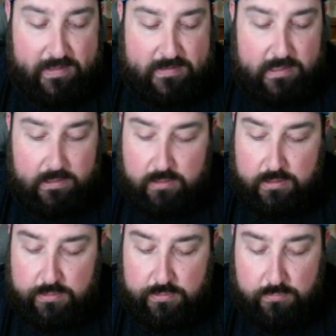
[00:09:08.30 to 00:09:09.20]
that you can
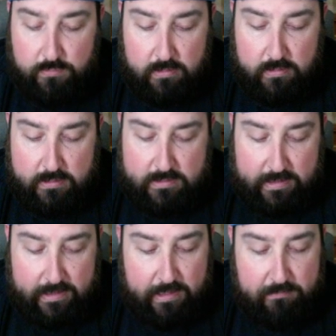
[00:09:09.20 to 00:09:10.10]
do to
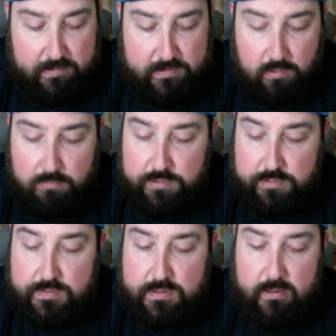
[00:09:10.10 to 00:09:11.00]
get epic
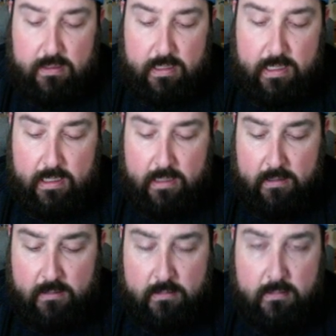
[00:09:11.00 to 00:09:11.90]
sculptures
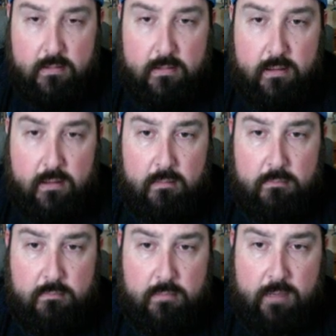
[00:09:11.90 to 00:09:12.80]
and um,
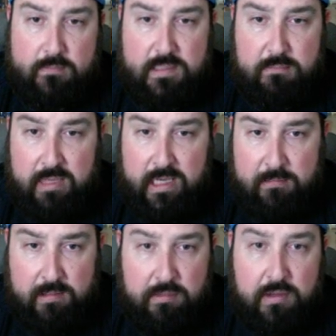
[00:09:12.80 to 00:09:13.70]
obviously being able
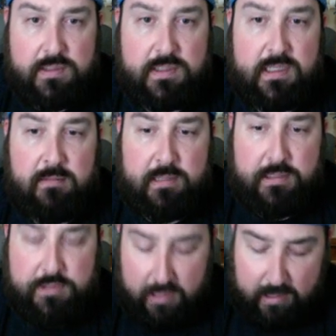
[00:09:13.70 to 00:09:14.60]
to purchase them in the
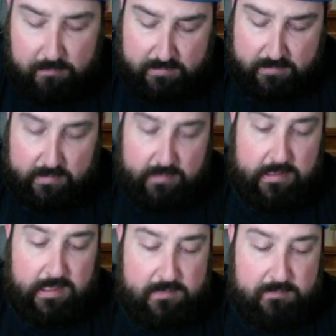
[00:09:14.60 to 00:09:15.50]
shops and in the
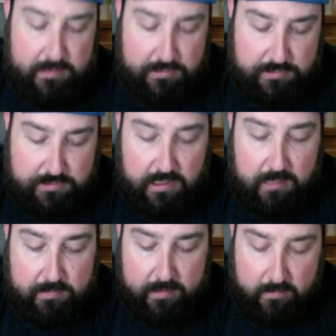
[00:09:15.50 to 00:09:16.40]
expedition shop
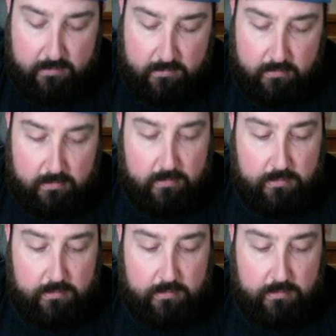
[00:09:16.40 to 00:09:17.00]
here you